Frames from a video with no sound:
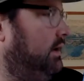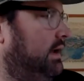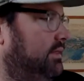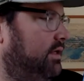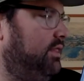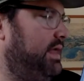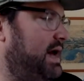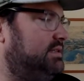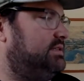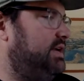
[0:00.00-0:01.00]
And the
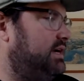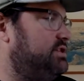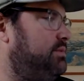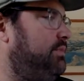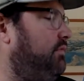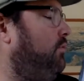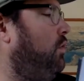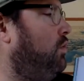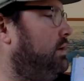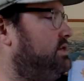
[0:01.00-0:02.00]
last section,
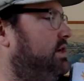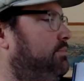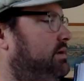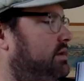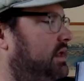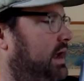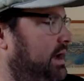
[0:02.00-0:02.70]
before we jump into the